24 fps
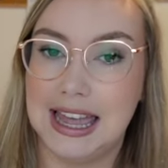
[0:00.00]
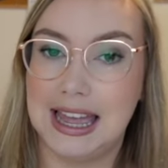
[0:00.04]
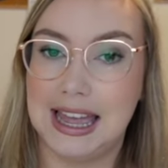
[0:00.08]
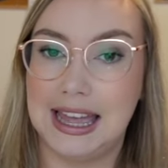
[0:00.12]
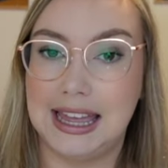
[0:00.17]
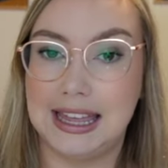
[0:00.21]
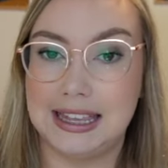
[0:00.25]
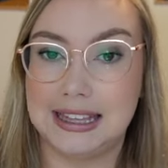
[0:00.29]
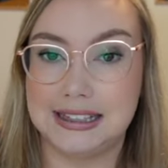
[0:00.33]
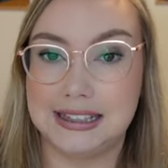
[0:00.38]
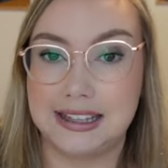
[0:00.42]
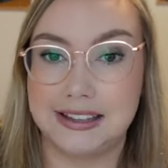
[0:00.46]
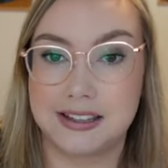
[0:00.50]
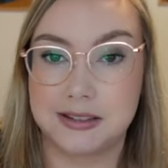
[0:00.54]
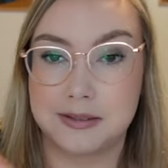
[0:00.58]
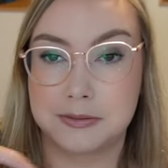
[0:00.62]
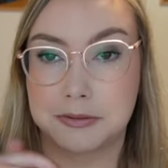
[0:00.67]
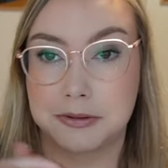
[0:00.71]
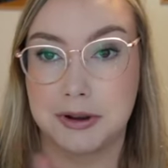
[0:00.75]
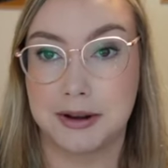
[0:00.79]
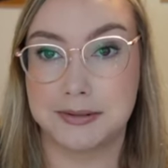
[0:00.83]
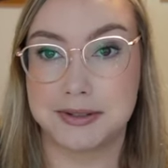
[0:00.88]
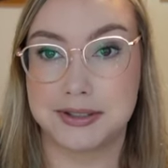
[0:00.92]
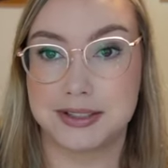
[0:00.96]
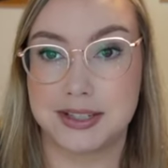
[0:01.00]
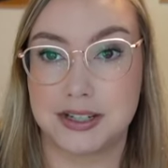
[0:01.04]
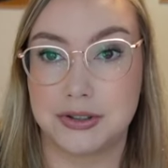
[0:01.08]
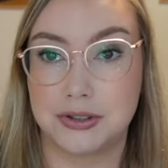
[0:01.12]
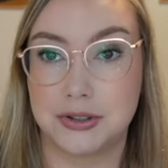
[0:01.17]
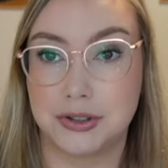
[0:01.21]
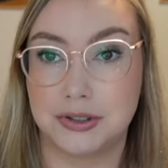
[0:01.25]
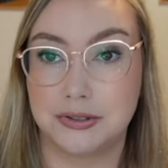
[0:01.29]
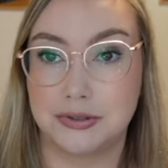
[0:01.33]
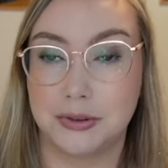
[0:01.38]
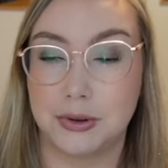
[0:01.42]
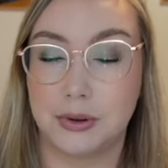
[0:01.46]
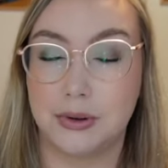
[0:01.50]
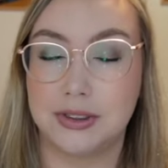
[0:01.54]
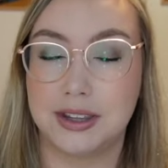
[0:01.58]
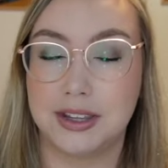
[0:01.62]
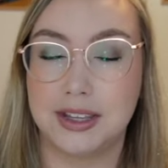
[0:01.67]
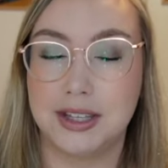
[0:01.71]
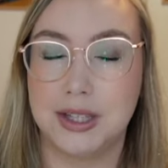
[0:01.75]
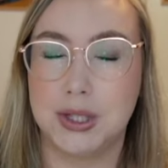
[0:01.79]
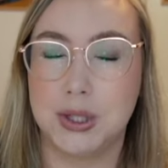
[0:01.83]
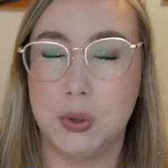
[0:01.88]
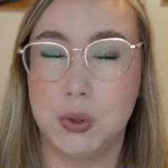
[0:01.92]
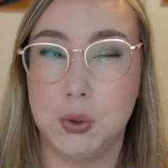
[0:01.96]
And click subscribe to stay tuned for
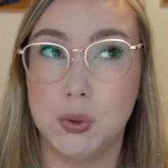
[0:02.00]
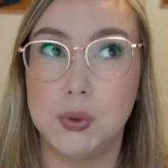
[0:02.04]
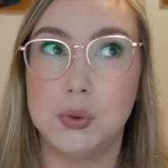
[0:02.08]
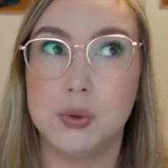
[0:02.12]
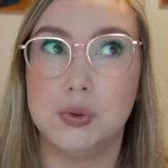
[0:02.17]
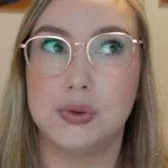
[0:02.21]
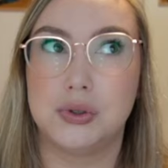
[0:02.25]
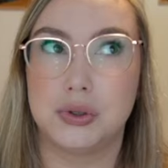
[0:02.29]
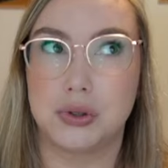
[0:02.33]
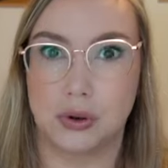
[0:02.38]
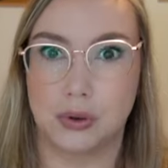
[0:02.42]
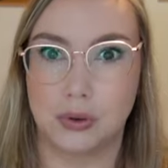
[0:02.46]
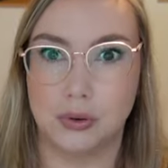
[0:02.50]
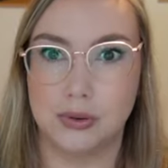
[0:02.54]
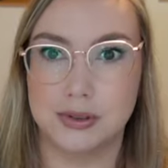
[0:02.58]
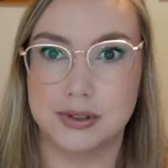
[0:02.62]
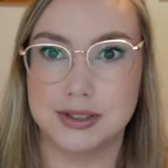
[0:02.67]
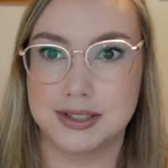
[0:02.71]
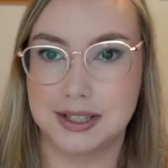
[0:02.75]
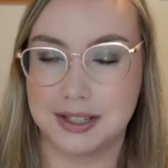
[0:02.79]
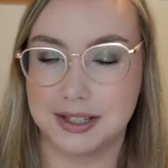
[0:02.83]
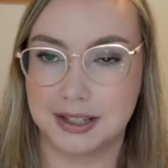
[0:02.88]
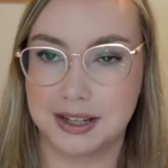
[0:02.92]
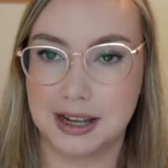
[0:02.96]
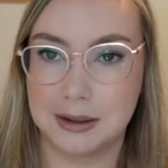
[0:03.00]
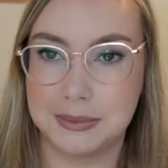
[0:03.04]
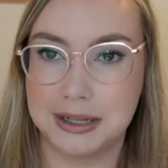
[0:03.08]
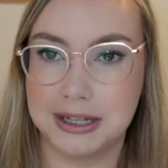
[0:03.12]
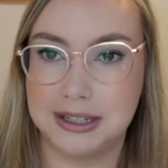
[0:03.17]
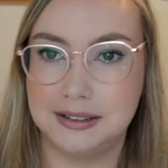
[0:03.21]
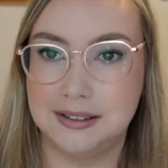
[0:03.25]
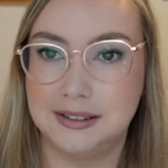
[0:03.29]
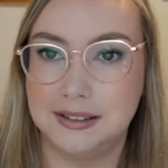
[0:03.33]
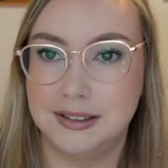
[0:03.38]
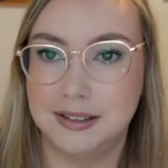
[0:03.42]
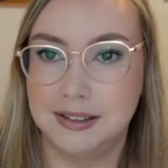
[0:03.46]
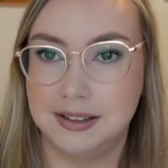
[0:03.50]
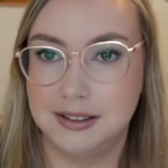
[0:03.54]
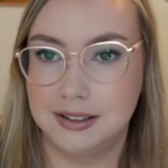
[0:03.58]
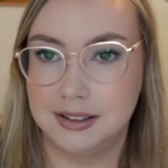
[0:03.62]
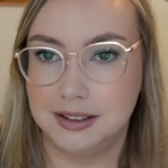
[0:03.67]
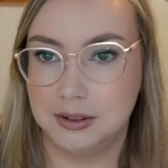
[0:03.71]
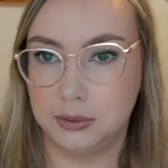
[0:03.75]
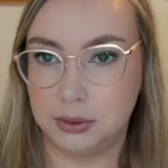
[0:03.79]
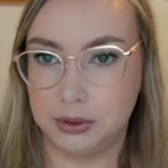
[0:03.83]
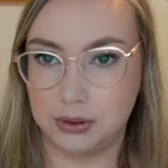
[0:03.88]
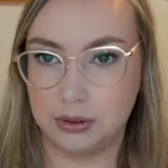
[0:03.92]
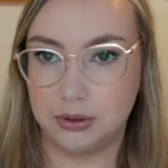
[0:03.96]
the huge hauls that are coming
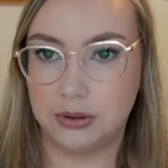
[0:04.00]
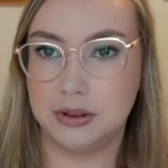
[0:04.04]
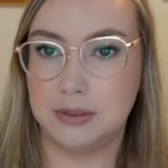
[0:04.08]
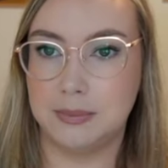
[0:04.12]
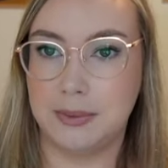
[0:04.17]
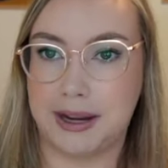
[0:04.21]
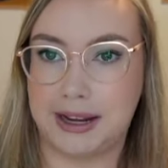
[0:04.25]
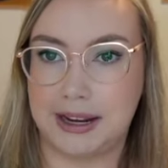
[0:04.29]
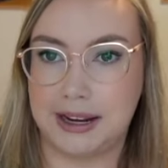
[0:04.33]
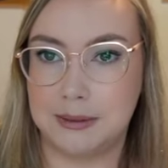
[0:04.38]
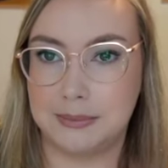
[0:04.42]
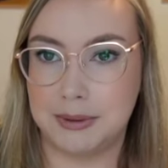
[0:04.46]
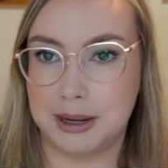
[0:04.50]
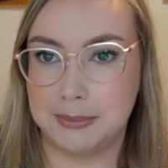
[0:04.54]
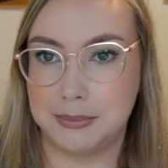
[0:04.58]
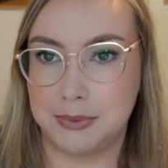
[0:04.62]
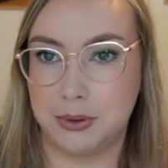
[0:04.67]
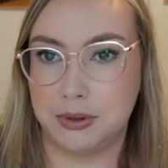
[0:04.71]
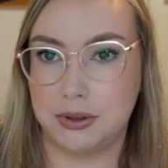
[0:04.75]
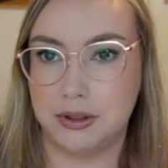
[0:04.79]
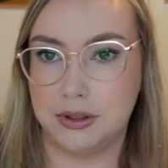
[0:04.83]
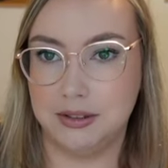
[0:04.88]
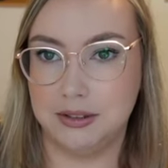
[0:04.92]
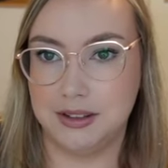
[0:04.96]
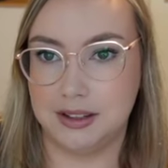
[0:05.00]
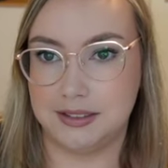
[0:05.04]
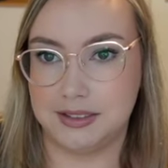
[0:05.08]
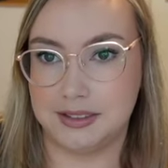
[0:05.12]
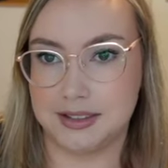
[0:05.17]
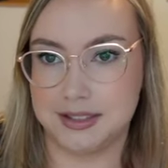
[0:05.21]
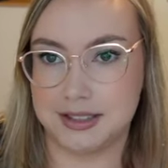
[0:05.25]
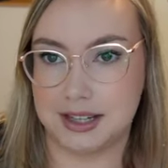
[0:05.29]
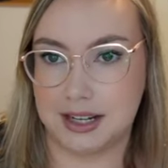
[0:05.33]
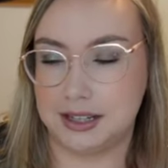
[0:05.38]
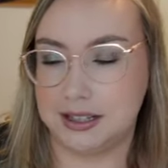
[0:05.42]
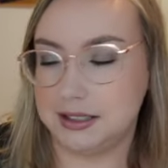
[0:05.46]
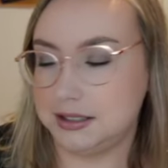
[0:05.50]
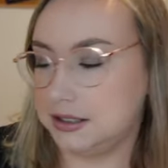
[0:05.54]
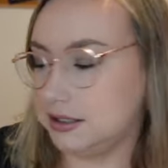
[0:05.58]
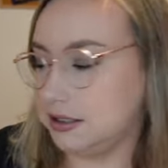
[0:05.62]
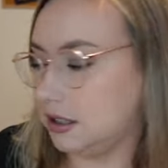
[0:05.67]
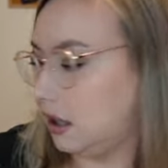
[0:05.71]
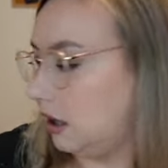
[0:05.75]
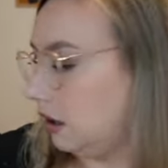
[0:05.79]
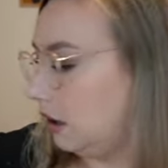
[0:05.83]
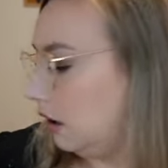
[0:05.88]
with all the makeup I bought in the States.